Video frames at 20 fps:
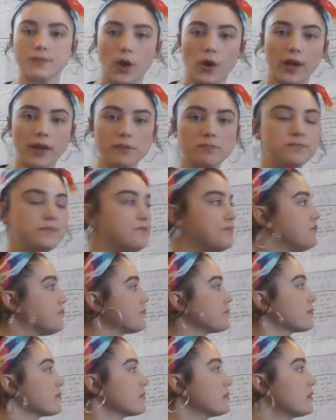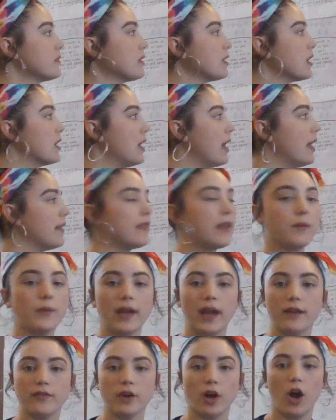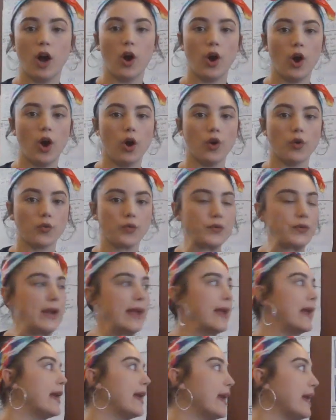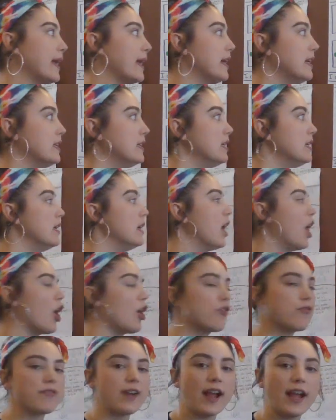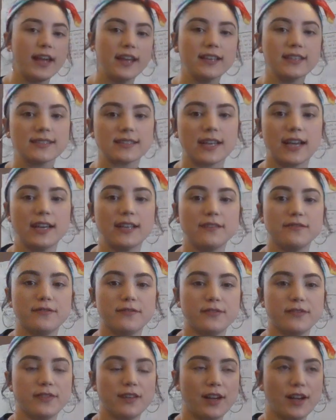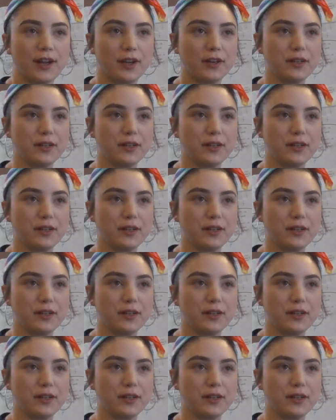Okay? And then we have array. Array is kind of